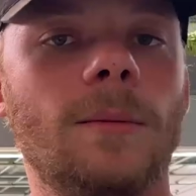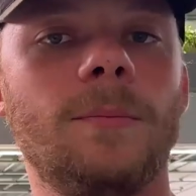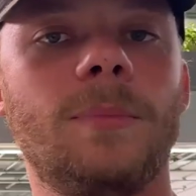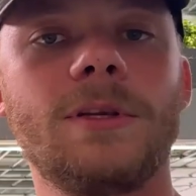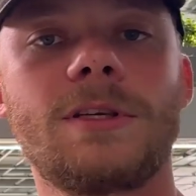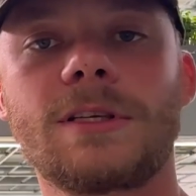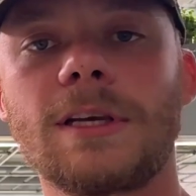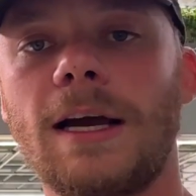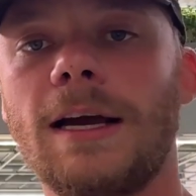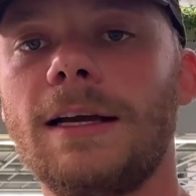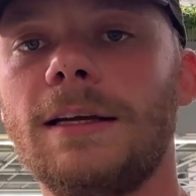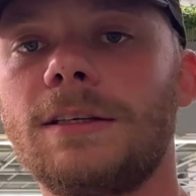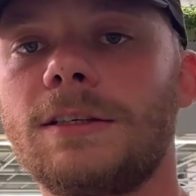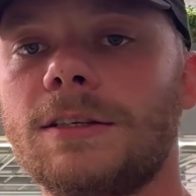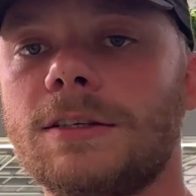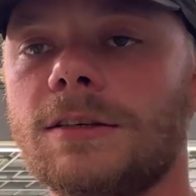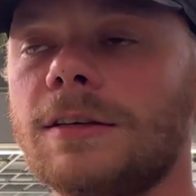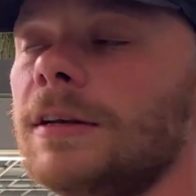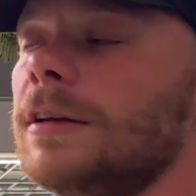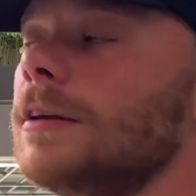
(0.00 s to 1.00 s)

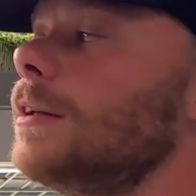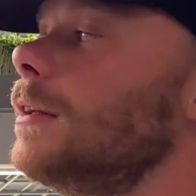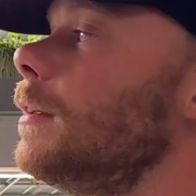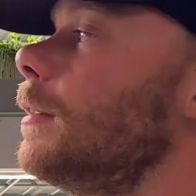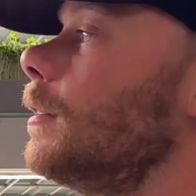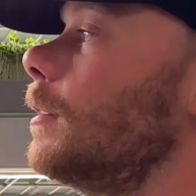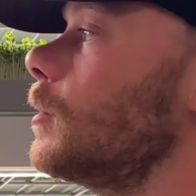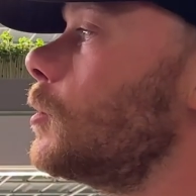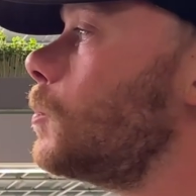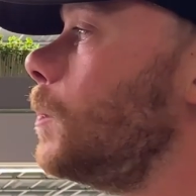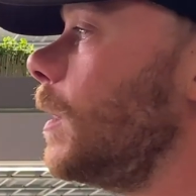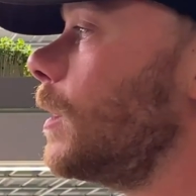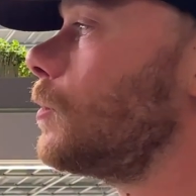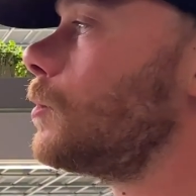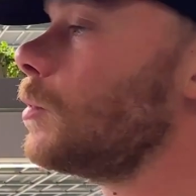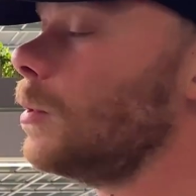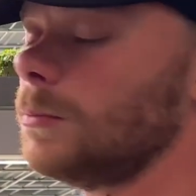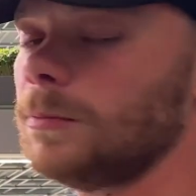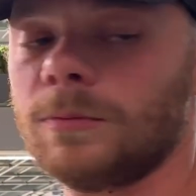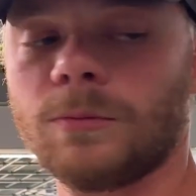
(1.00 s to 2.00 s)
Besides the
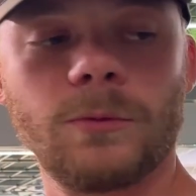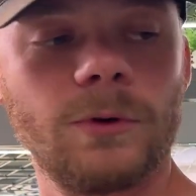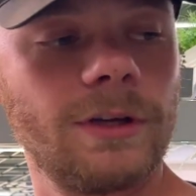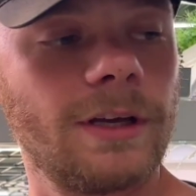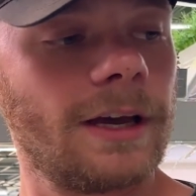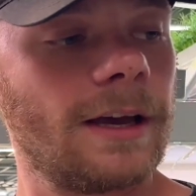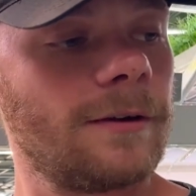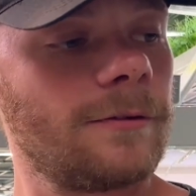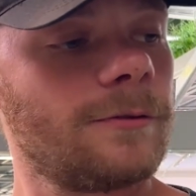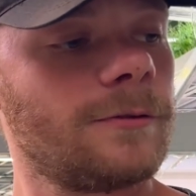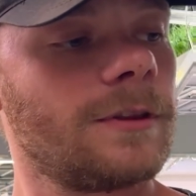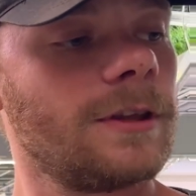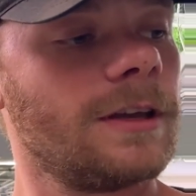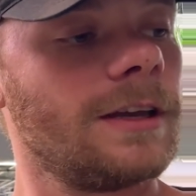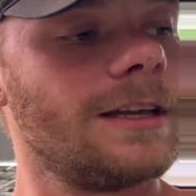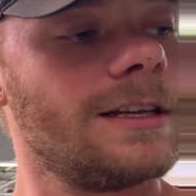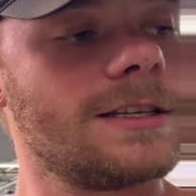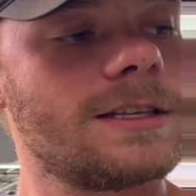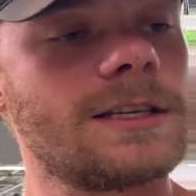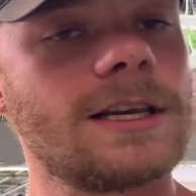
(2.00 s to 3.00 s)
spectrum, we have
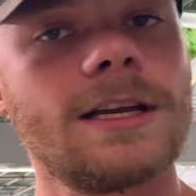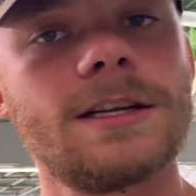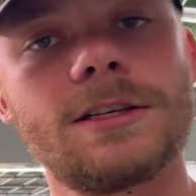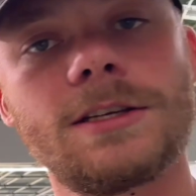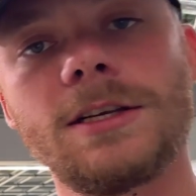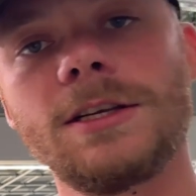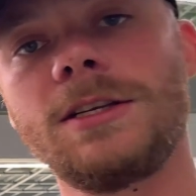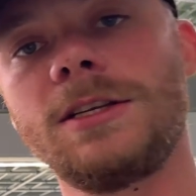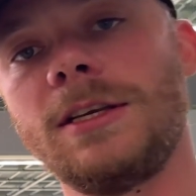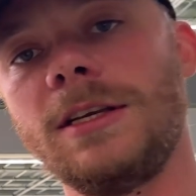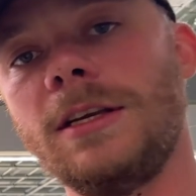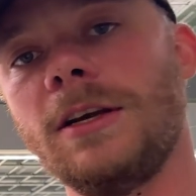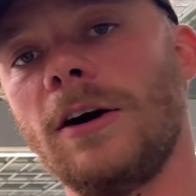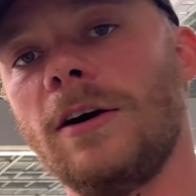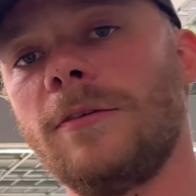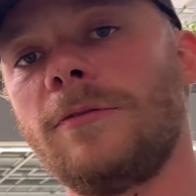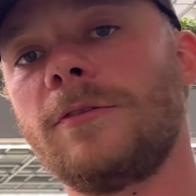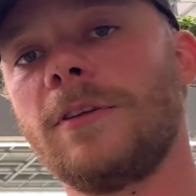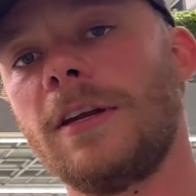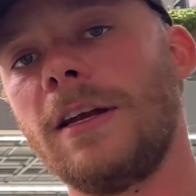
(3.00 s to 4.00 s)
the intensity
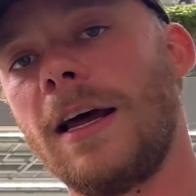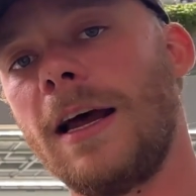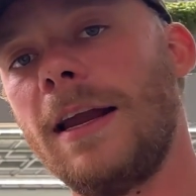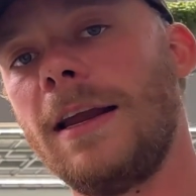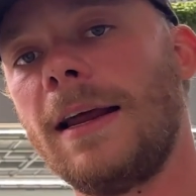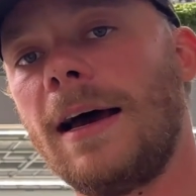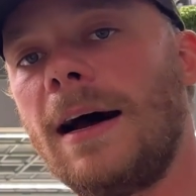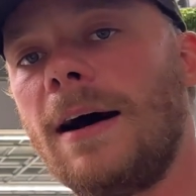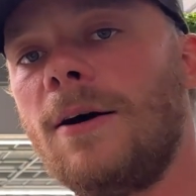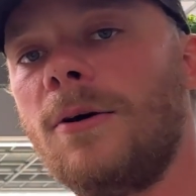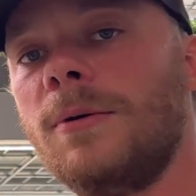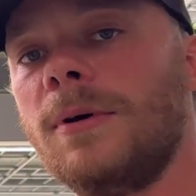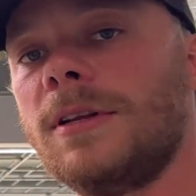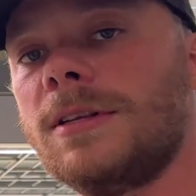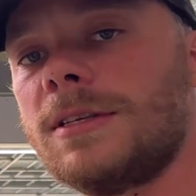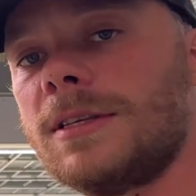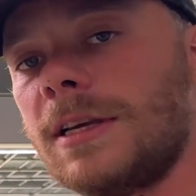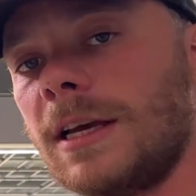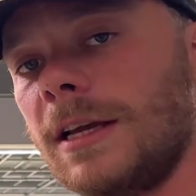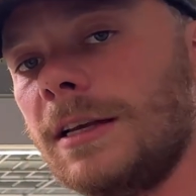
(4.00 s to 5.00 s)
of the light. How
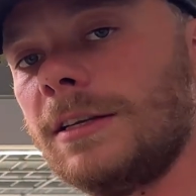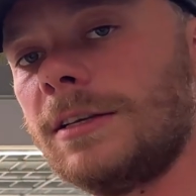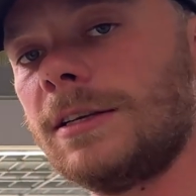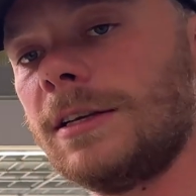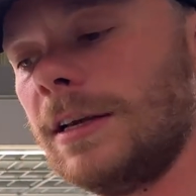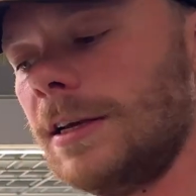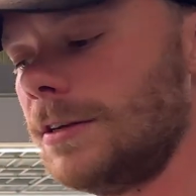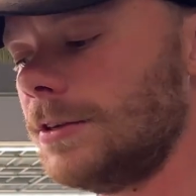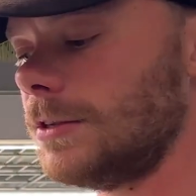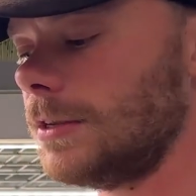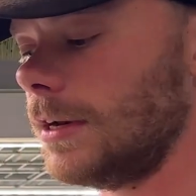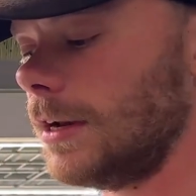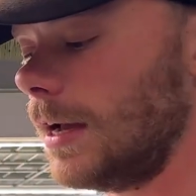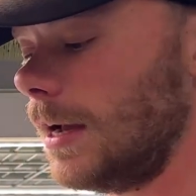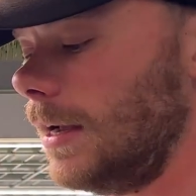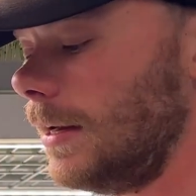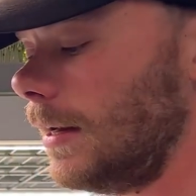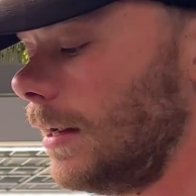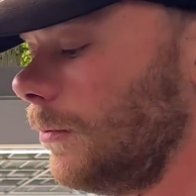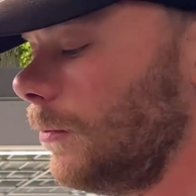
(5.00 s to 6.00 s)
intense is the
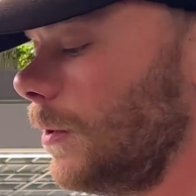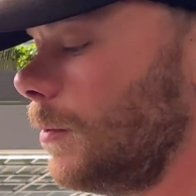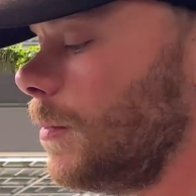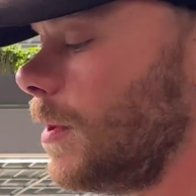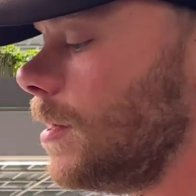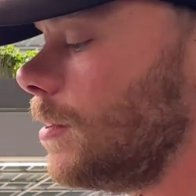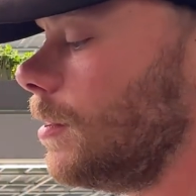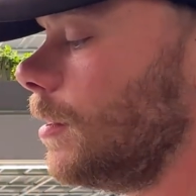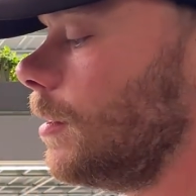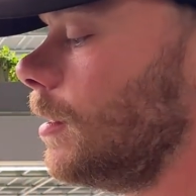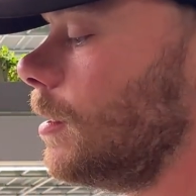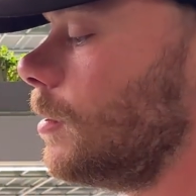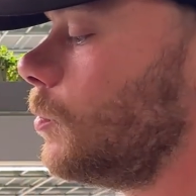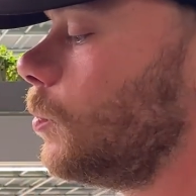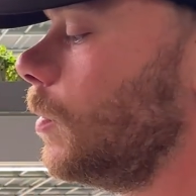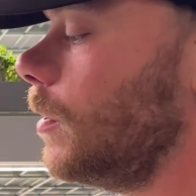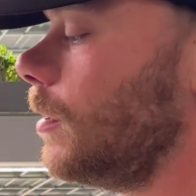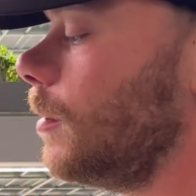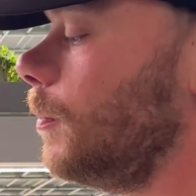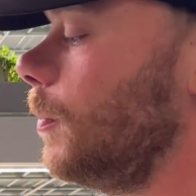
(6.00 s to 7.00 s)
light? And we measure this
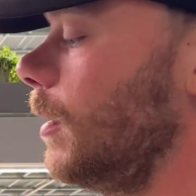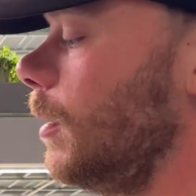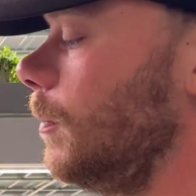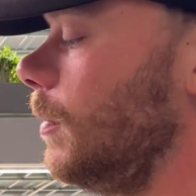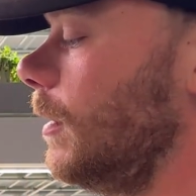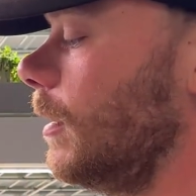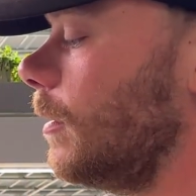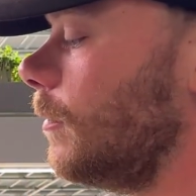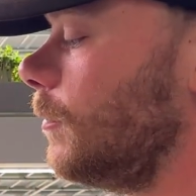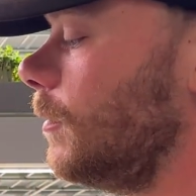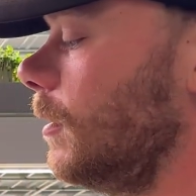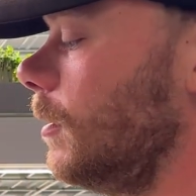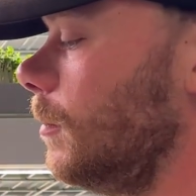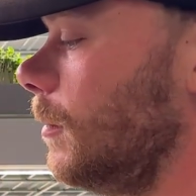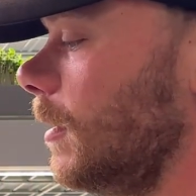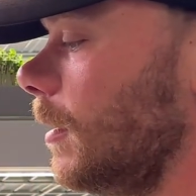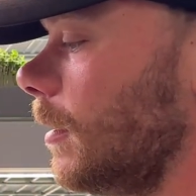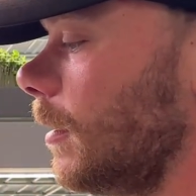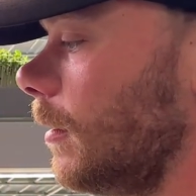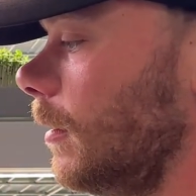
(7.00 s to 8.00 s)
with a PPFD
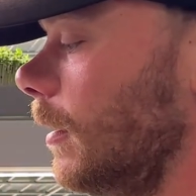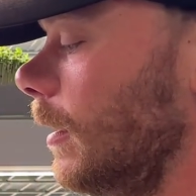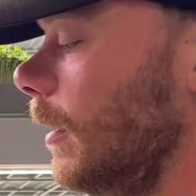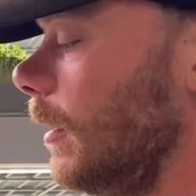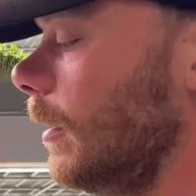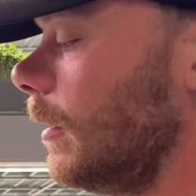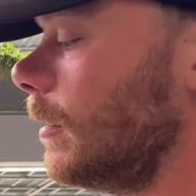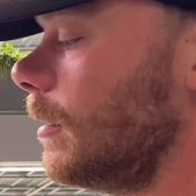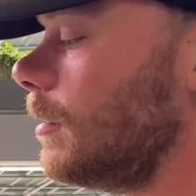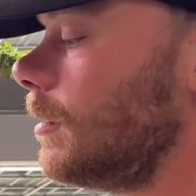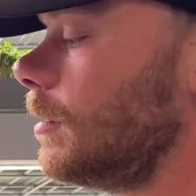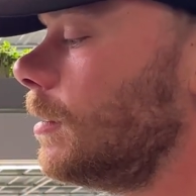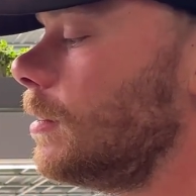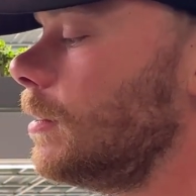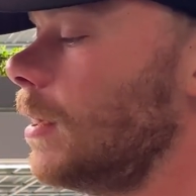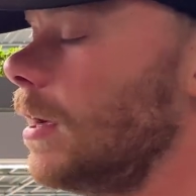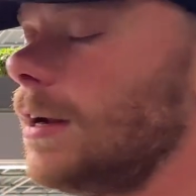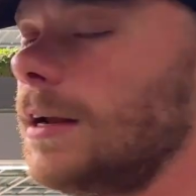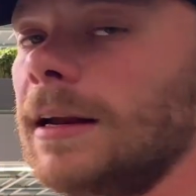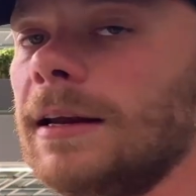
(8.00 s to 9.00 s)
meter. This is
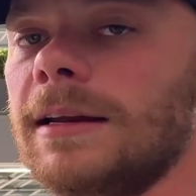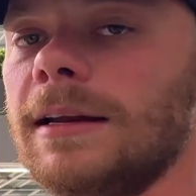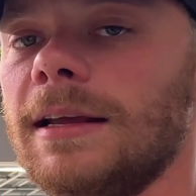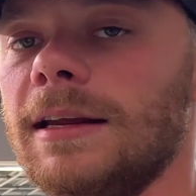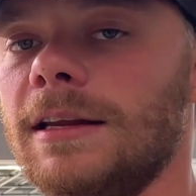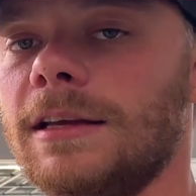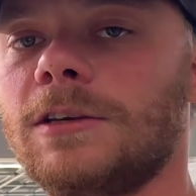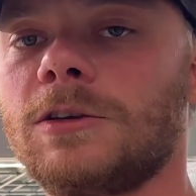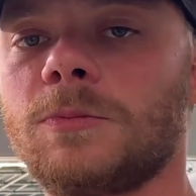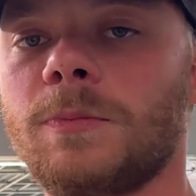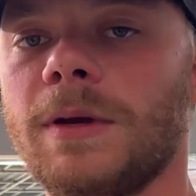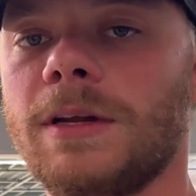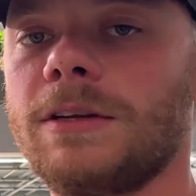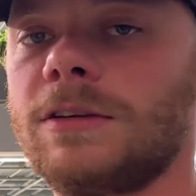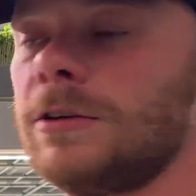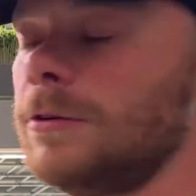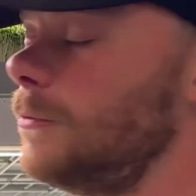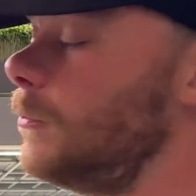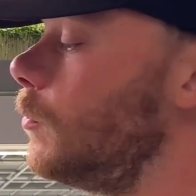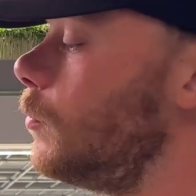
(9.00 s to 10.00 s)
not an
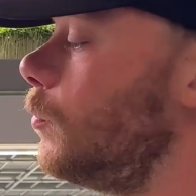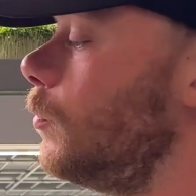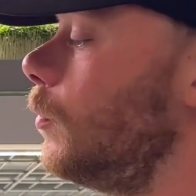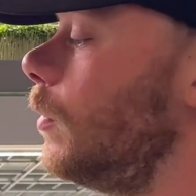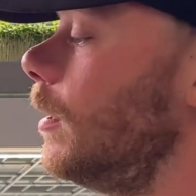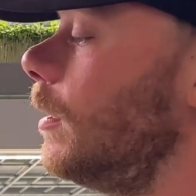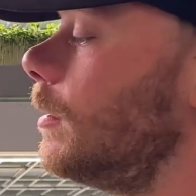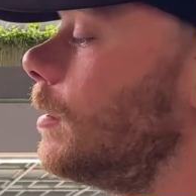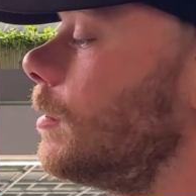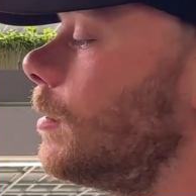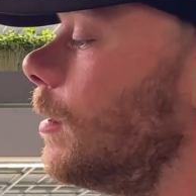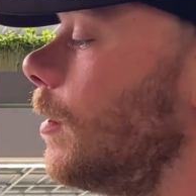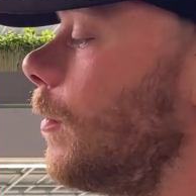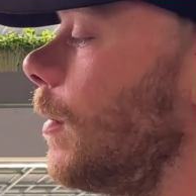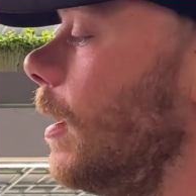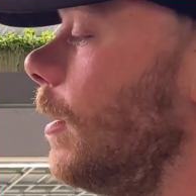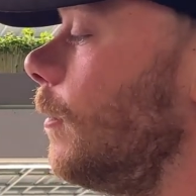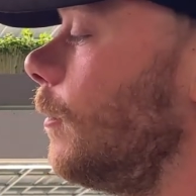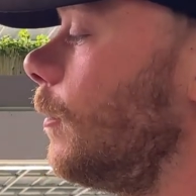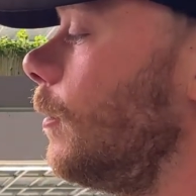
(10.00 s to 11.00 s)
inexpensive tool. It's
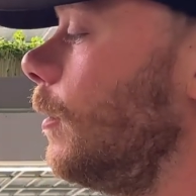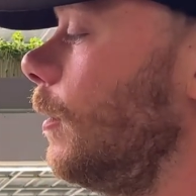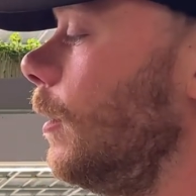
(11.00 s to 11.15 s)
around